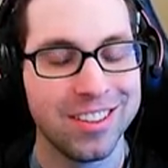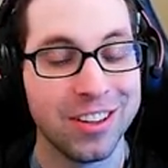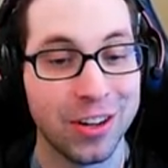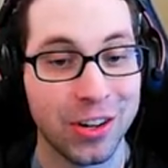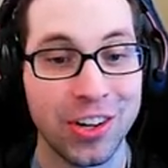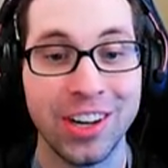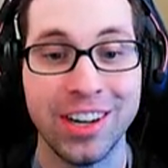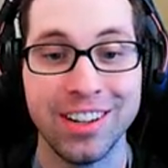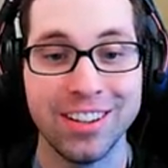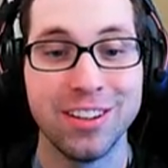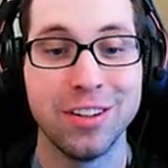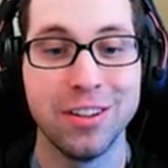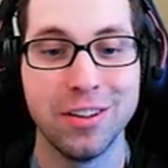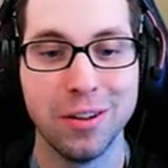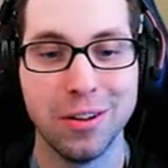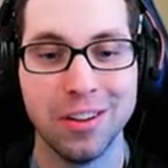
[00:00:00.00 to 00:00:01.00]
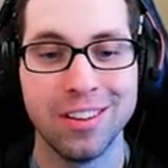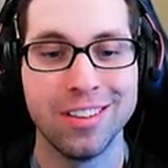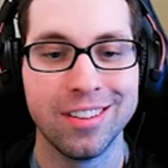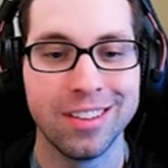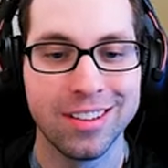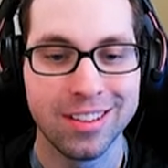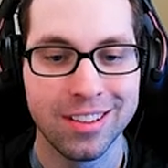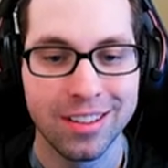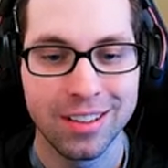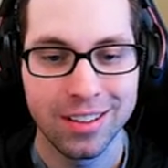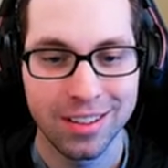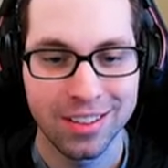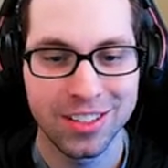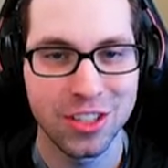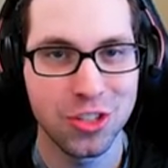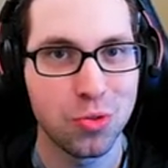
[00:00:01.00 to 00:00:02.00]
All right.
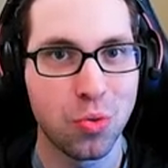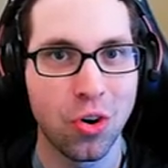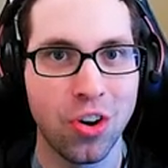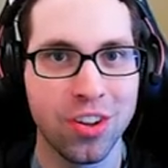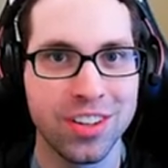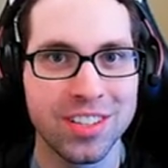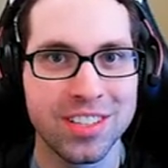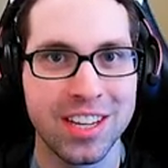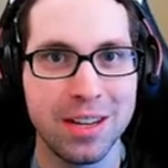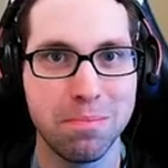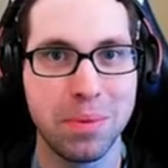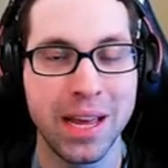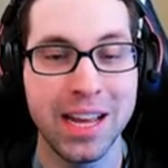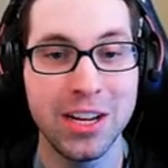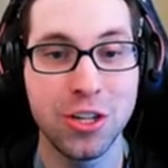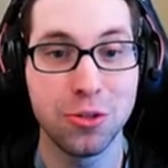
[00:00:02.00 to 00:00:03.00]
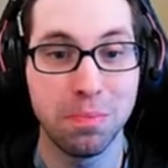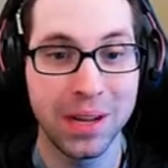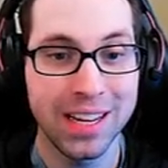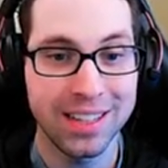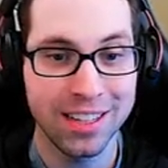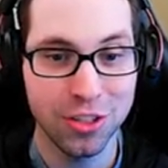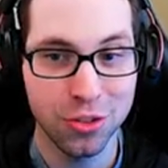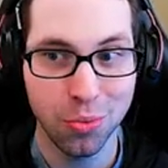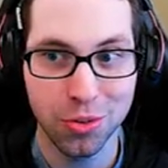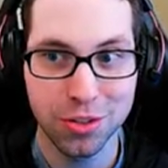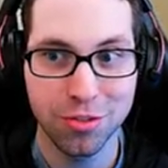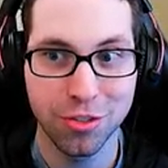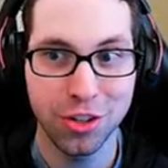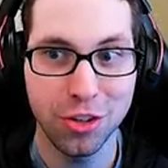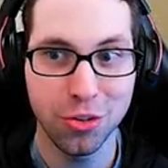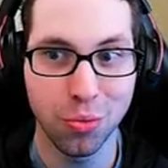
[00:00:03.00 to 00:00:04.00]
Since we're all on the same page, Ben, this one's
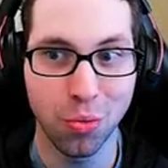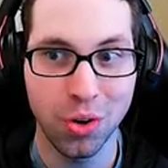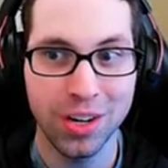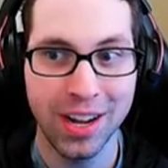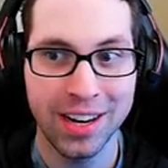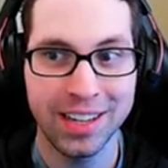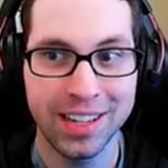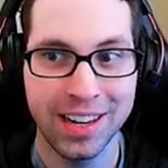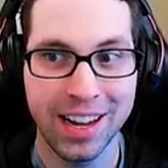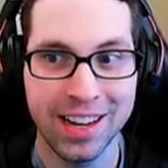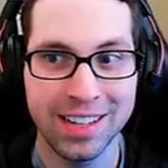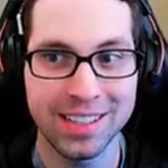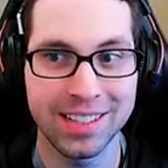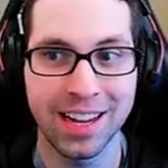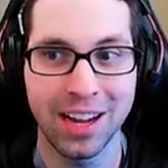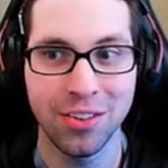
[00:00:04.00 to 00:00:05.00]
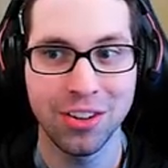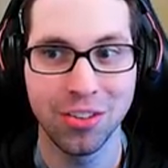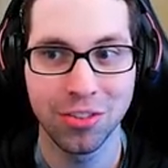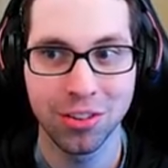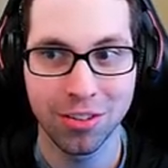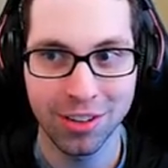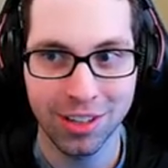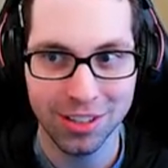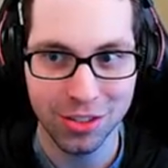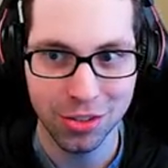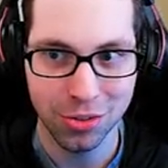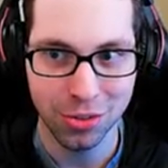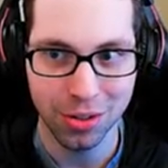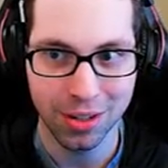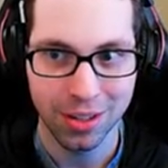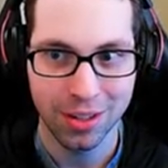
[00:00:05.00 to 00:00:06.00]
for you. 199, downhill
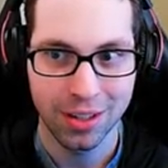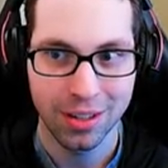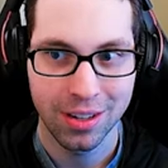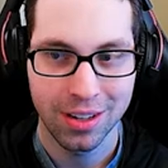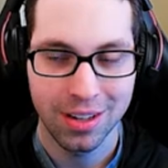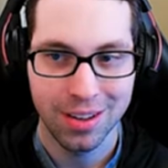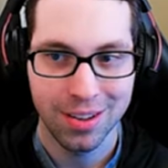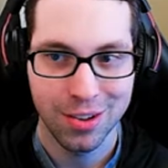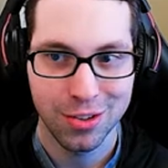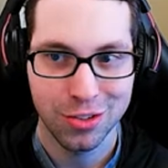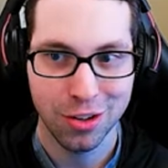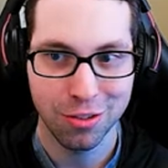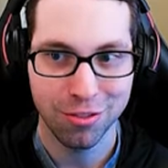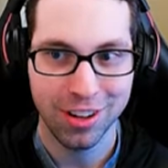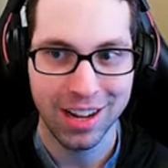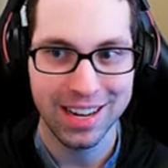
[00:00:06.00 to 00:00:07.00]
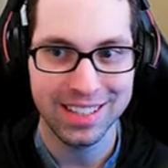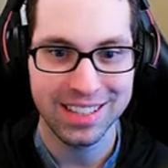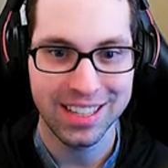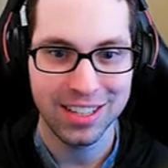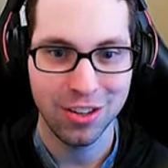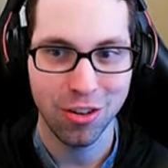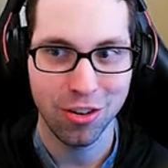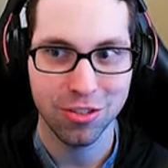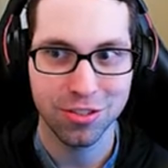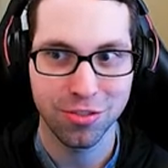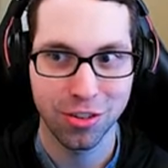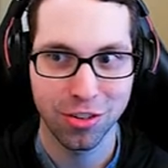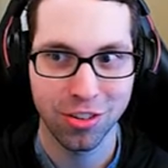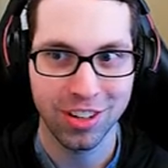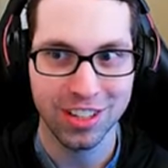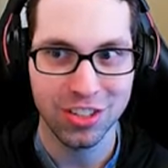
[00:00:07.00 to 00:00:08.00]
32. Gonna fly 10 yards
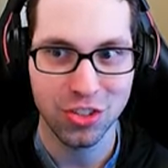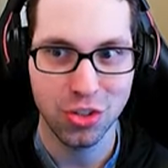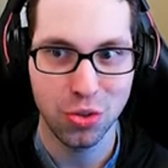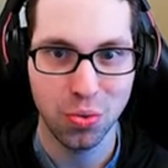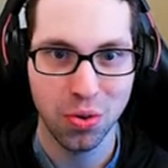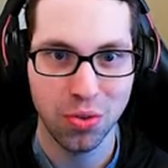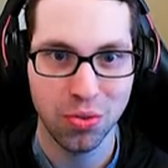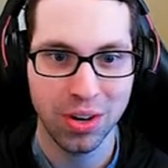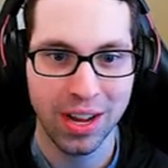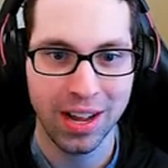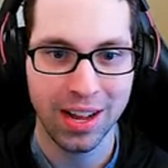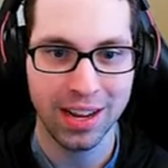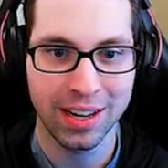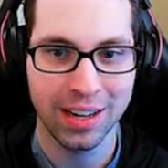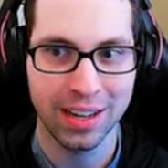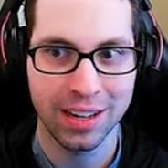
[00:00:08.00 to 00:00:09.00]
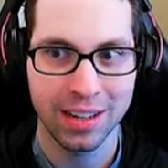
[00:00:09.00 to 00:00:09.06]
further, that's 209.